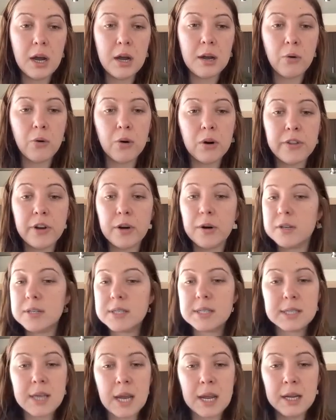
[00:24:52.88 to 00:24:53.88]
or their
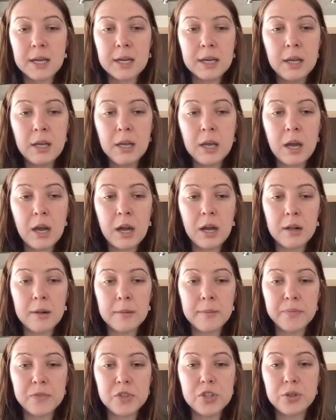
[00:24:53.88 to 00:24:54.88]
stake
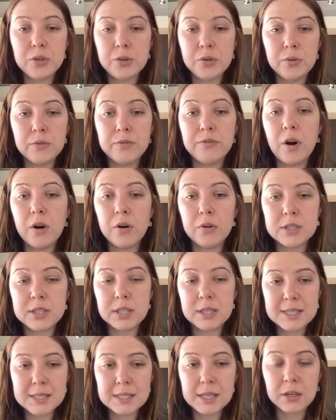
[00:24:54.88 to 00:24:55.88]
to vote
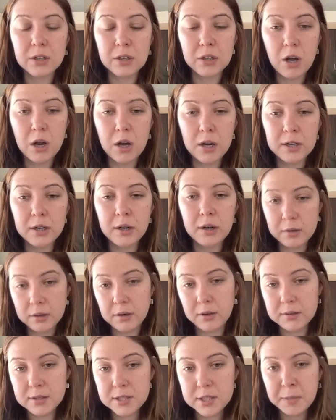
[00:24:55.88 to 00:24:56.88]
and signal on
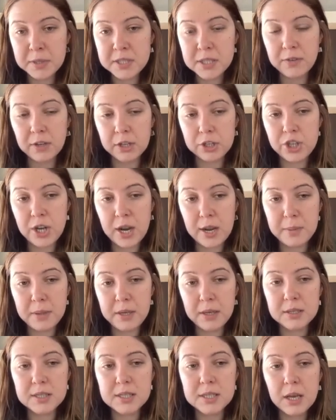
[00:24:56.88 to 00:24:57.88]
specific
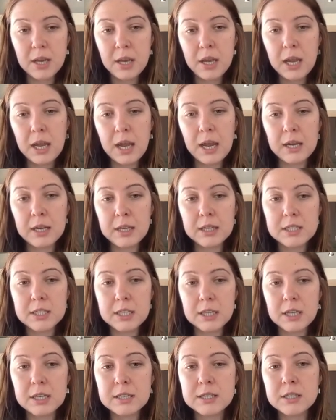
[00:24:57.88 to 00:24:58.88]
GIPs. And
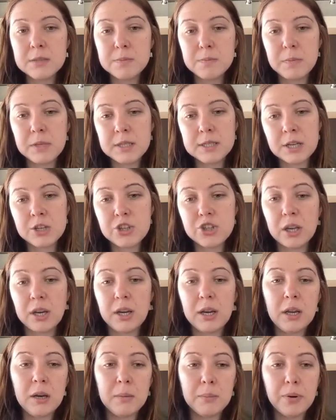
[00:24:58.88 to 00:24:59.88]
this is essentially
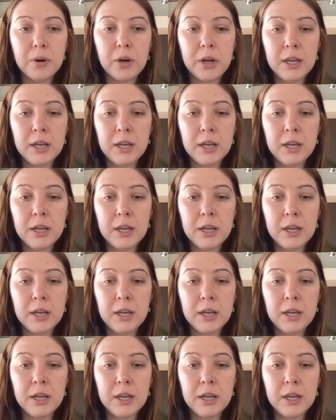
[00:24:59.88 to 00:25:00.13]
an input